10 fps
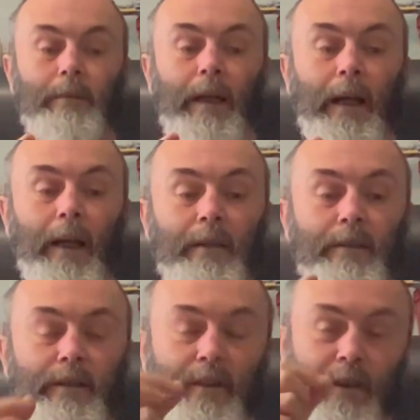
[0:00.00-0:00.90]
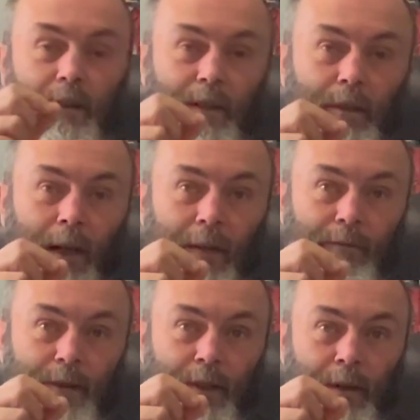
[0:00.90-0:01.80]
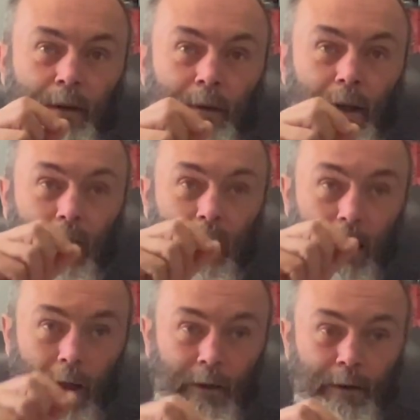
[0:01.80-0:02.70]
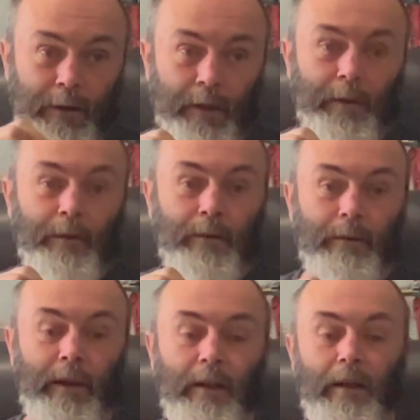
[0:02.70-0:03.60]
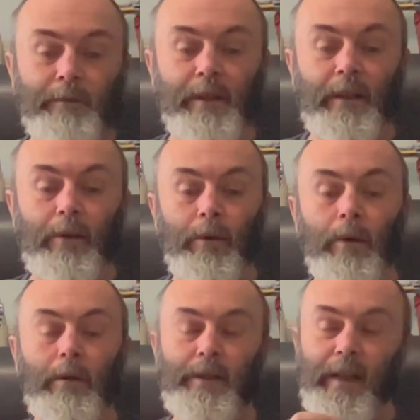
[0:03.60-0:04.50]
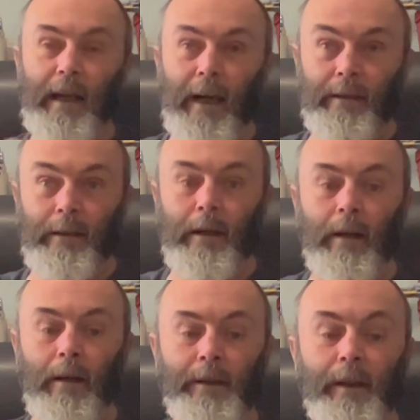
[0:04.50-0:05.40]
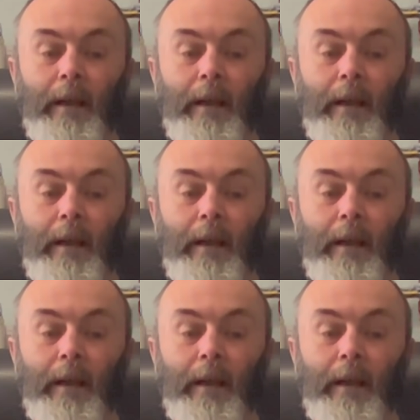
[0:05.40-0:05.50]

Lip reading: and you do have to undo the halves of the core to get at the card.